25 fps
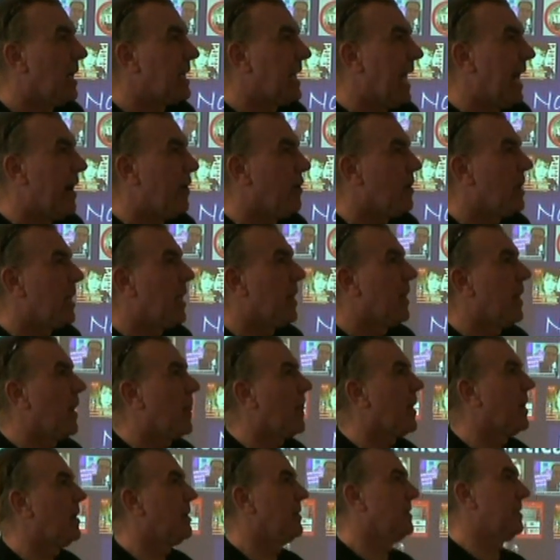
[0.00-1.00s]
Now,
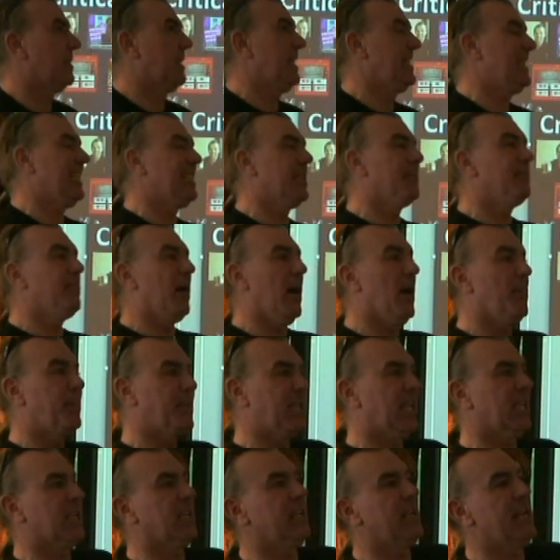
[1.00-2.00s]
this isn't my
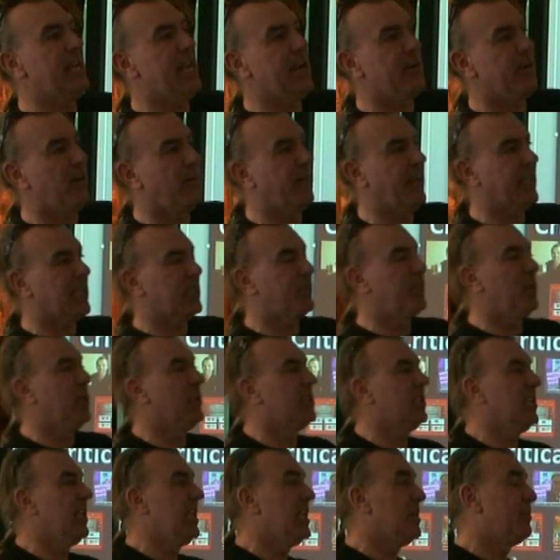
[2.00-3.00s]
particular area of
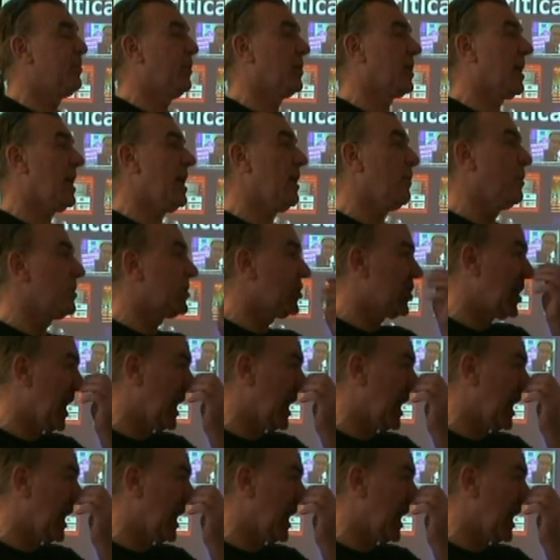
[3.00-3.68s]
expertise, but I would